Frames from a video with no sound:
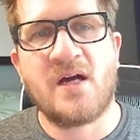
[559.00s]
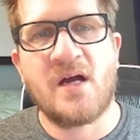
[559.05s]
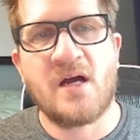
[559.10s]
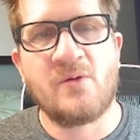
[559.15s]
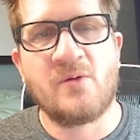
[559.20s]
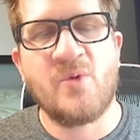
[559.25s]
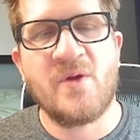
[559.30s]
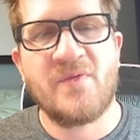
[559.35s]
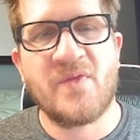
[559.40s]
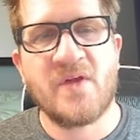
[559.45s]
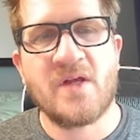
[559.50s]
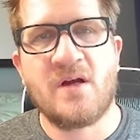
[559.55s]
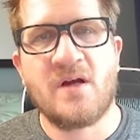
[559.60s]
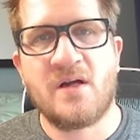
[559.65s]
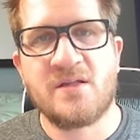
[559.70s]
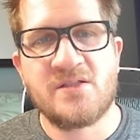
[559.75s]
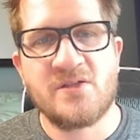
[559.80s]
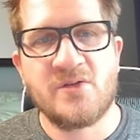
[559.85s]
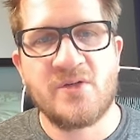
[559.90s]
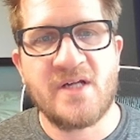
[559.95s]
with the
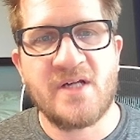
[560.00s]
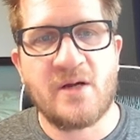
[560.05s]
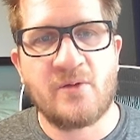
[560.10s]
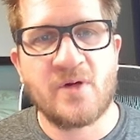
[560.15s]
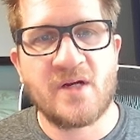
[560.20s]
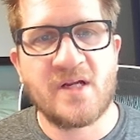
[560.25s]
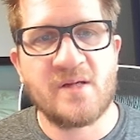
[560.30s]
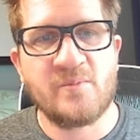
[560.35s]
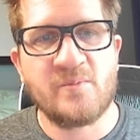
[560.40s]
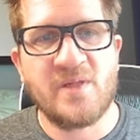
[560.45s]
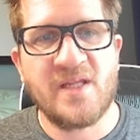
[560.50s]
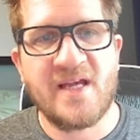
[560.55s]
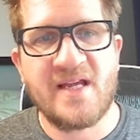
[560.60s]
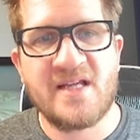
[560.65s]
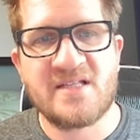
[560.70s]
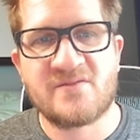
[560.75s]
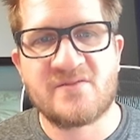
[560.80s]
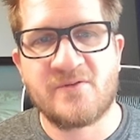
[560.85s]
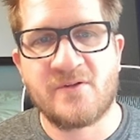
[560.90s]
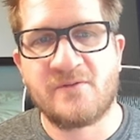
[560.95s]
contour network in
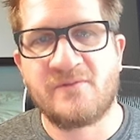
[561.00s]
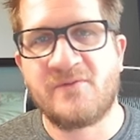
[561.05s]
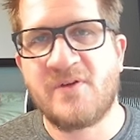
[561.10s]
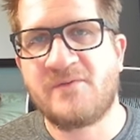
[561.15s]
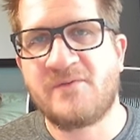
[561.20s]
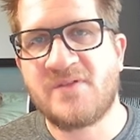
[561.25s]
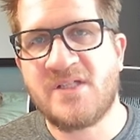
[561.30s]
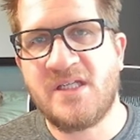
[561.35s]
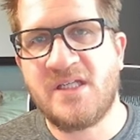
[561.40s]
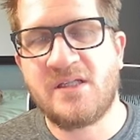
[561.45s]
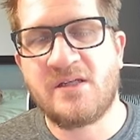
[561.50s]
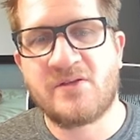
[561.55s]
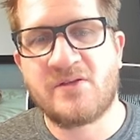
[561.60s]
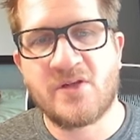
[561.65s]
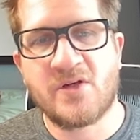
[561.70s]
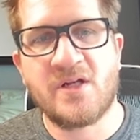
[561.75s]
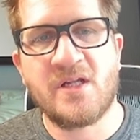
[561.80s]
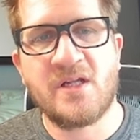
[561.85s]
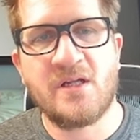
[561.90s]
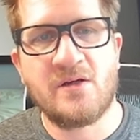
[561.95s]
place for 15 and
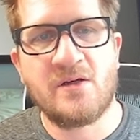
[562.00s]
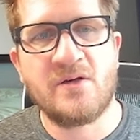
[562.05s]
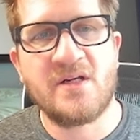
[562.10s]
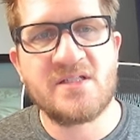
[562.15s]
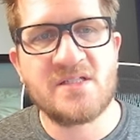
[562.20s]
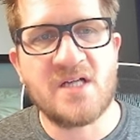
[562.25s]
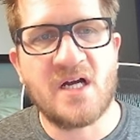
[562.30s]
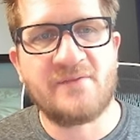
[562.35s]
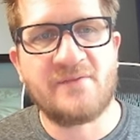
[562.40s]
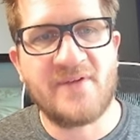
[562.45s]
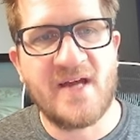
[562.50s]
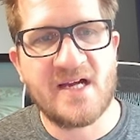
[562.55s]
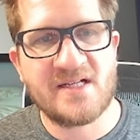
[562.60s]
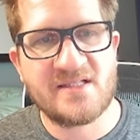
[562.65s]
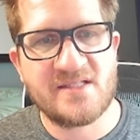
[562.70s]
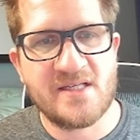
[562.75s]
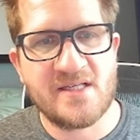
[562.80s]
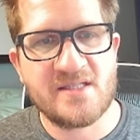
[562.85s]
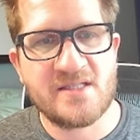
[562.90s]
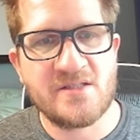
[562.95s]
30 degrees
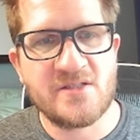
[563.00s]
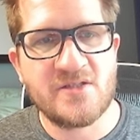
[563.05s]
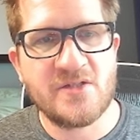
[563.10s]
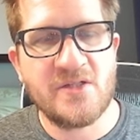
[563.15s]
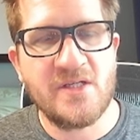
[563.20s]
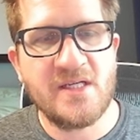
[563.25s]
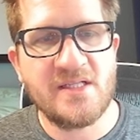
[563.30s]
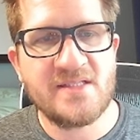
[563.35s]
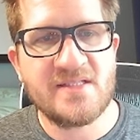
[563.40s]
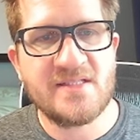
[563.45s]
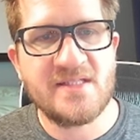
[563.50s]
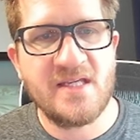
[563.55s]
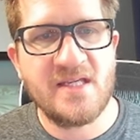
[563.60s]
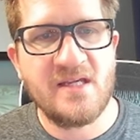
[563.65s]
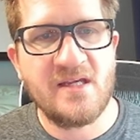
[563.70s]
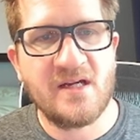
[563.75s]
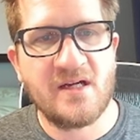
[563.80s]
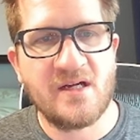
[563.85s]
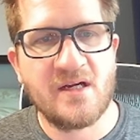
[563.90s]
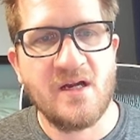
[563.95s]
off-axis. And so you can see
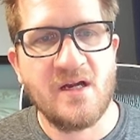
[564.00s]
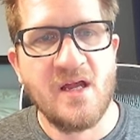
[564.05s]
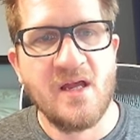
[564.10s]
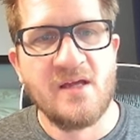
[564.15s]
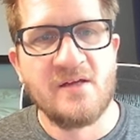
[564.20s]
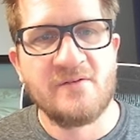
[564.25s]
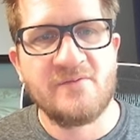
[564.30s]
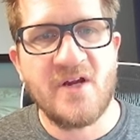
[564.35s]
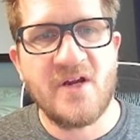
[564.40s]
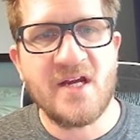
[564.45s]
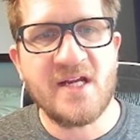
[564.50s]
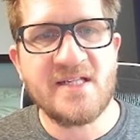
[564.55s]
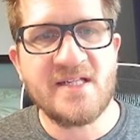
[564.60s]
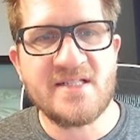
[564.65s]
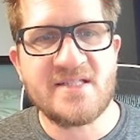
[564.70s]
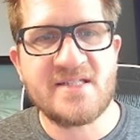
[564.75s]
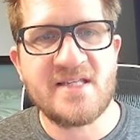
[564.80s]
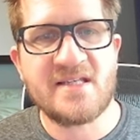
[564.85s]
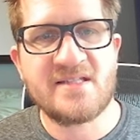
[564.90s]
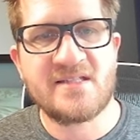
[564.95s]
here, very
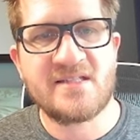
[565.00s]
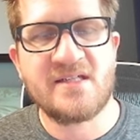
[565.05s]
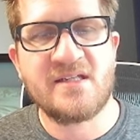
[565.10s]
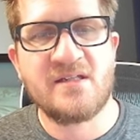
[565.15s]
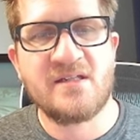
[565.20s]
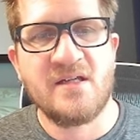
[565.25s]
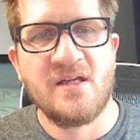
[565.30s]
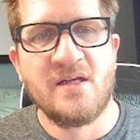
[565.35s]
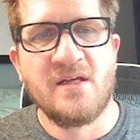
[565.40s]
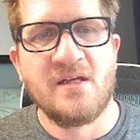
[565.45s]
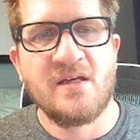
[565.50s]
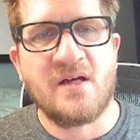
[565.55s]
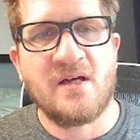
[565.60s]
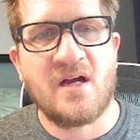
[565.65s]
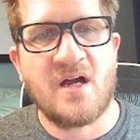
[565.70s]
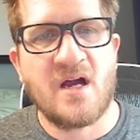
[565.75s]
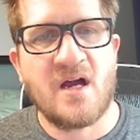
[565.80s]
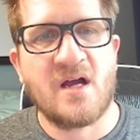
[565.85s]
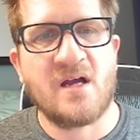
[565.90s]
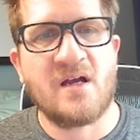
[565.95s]
consistent
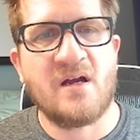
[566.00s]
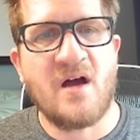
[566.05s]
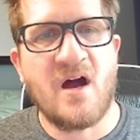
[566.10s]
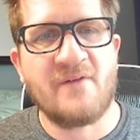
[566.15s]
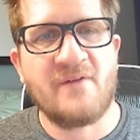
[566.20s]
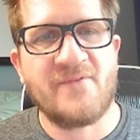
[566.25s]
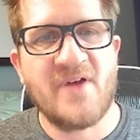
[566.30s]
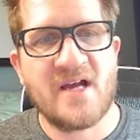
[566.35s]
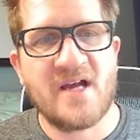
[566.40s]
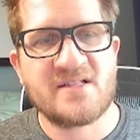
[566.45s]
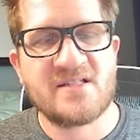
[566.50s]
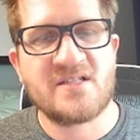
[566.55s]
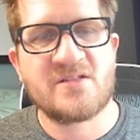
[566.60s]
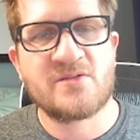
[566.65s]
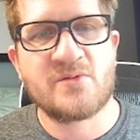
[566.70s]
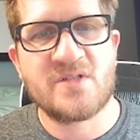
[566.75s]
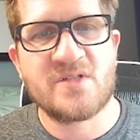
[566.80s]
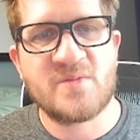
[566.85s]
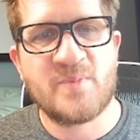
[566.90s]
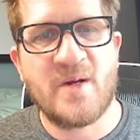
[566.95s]
off-axis
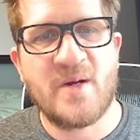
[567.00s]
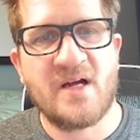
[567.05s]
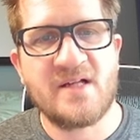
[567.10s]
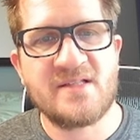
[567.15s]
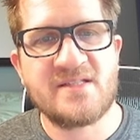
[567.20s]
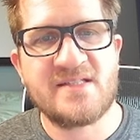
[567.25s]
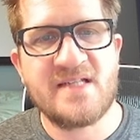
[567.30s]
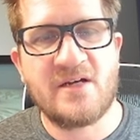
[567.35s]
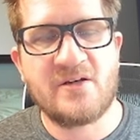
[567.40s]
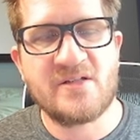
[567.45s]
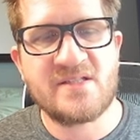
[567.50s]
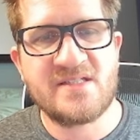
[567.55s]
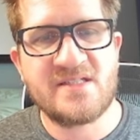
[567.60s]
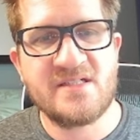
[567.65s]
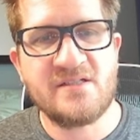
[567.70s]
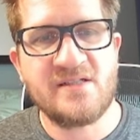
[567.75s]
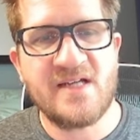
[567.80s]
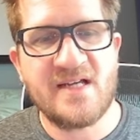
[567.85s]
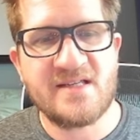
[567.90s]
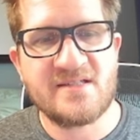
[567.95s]
response. Now it still
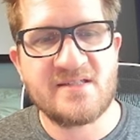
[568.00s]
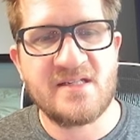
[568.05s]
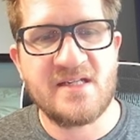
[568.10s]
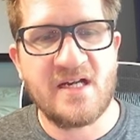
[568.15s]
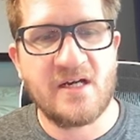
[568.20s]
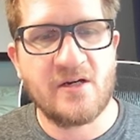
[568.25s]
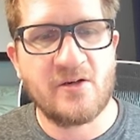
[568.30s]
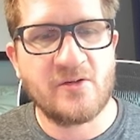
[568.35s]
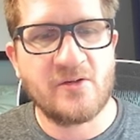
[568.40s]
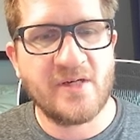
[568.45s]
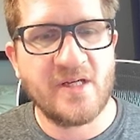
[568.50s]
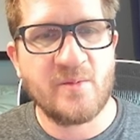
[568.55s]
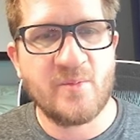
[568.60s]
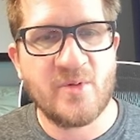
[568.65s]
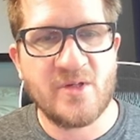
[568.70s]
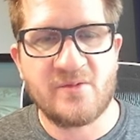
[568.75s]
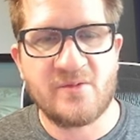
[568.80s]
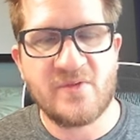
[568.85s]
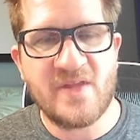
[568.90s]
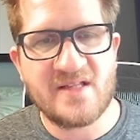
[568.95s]
has the narrowing,
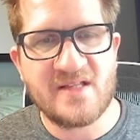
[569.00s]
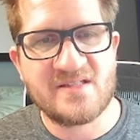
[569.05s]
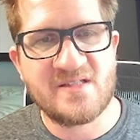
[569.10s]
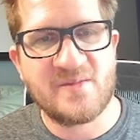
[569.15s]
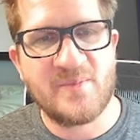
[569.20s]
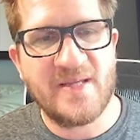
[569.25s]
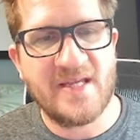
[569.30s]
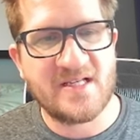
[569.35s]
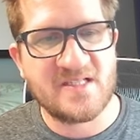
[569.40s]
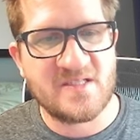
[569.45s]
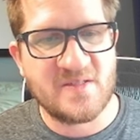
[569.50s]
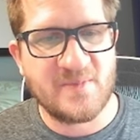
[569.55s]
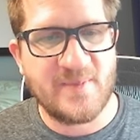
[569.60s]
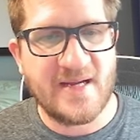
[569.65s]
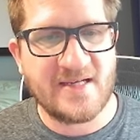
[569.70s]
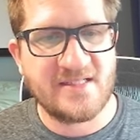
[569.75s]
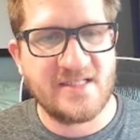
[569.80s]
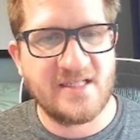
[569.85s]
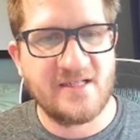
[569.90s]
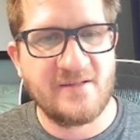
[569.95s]
but that's to be
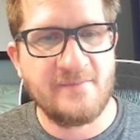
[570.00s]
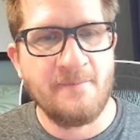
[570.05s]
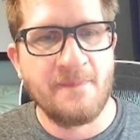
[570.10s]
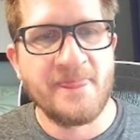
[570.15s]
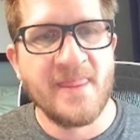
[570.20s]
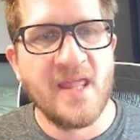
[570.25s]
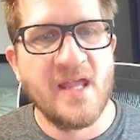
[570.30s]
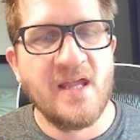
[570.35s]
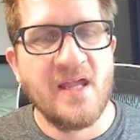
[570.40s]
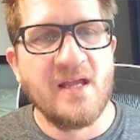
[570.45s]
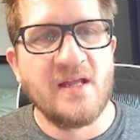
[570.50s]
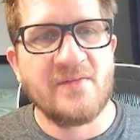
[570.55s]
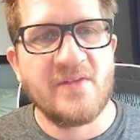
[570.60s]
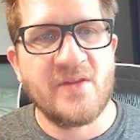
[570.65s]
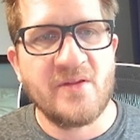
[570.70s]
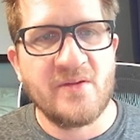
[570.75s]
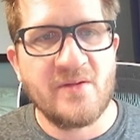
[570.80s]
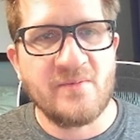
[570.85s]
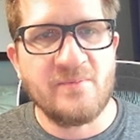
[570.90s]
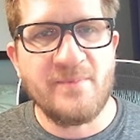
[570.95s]
expected.
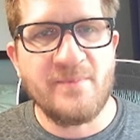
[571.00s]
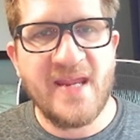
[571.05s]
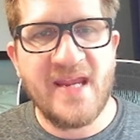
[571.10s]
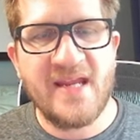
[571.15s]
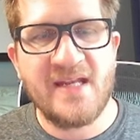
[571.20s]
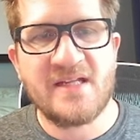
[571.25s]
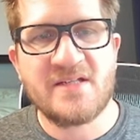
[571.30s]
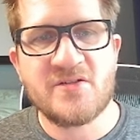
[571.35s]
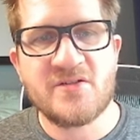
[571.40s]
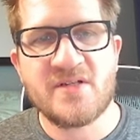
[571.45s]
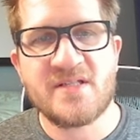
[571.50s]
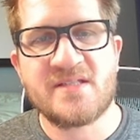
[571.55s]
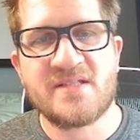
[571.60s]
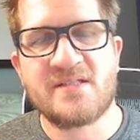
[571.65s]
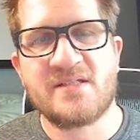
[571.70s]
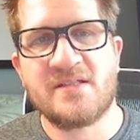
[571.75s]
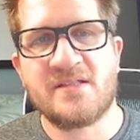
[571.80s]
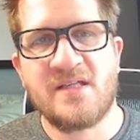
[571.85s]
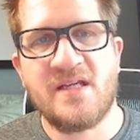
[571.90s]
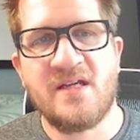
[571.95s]
The main interest
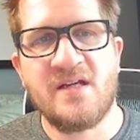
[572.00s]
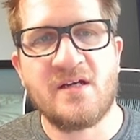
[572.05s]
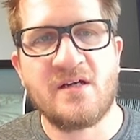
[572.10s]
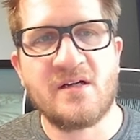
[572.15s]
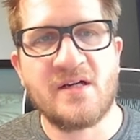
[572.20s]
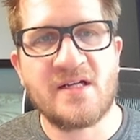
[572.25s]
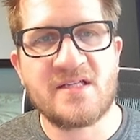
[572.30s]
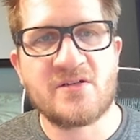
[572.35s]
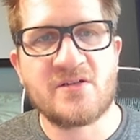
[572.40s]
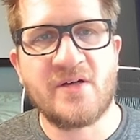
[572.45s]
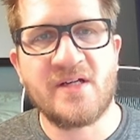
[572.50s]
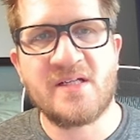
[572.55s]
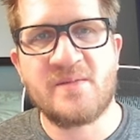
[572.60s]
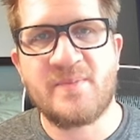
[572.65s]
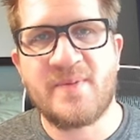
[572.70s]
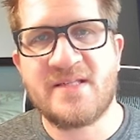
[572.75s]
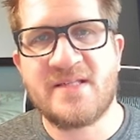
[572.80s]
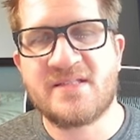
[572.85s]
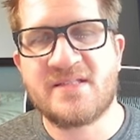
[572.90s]
here is going to